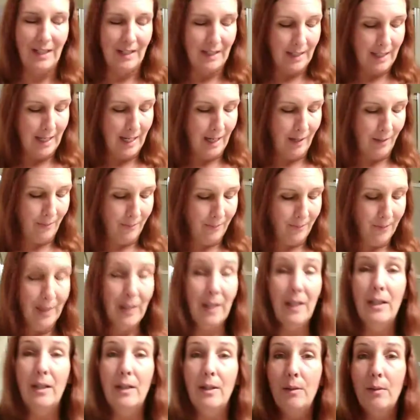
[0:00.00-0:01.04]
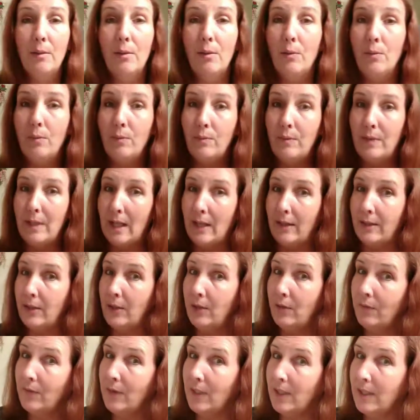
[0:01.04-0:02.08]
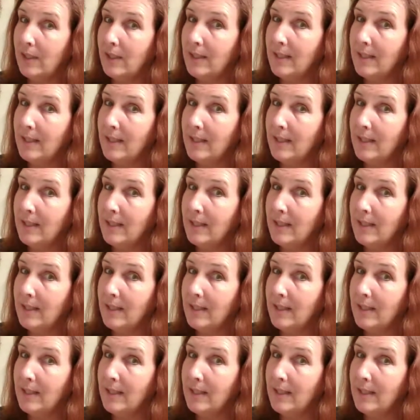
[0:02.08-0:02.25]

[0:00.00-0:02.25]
Now that you've got it